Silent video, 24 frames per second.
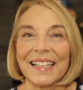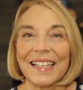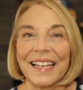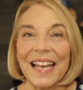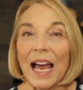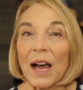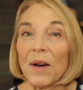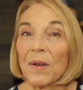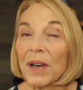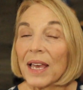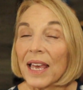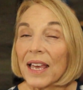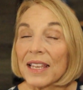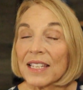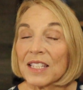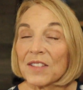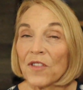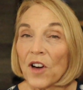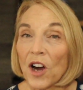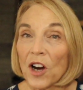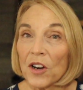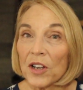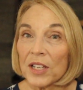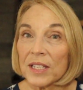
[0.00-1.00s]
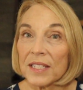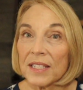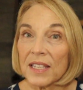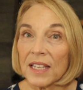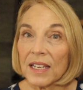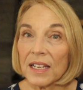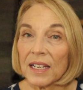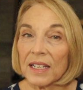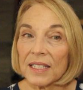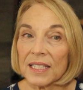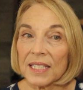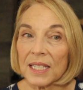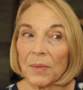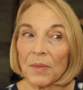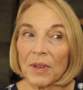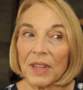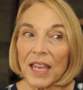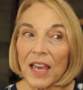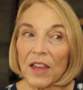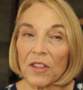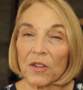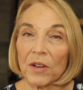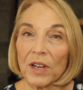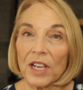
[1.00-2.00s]
Now, as far as some of
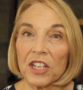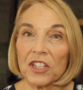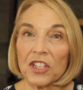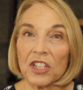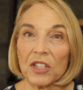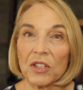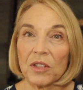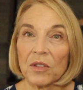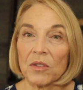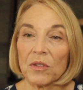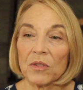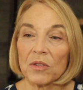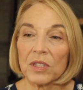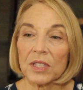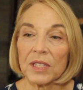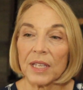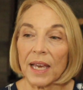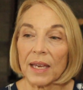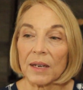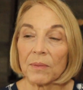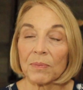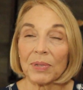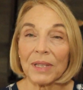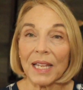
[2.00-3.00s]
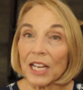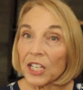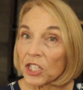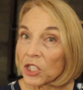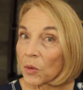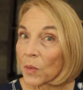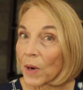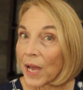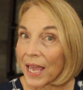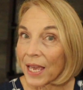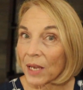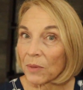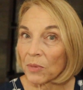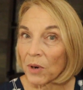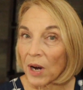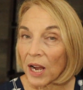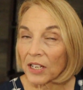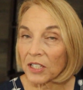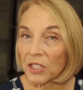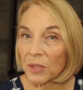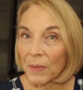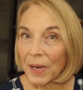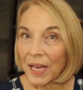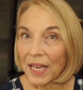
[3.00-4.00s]
the other issues that Pleasureway had
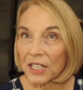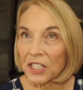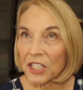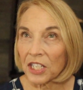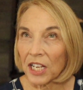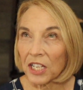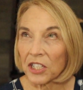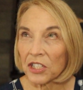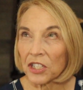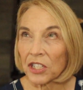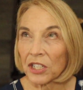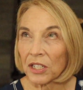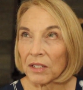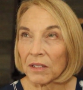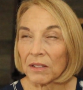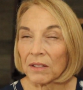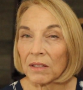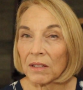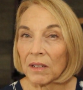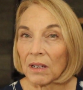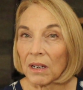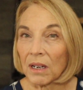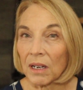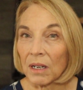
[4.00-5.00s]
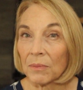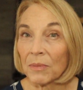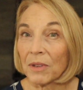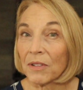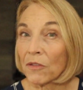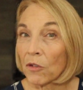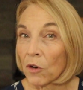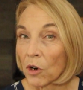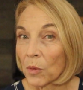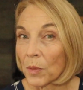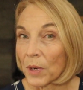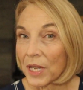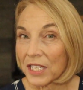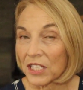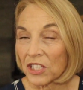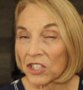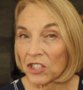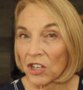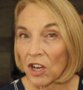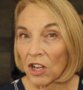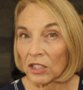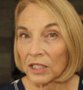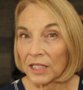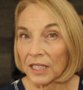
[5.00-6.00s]
brought to my attention before we
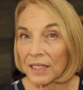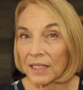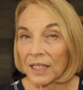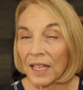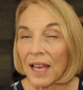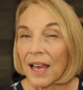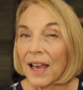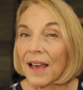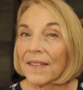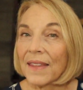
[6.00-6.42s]
installed it,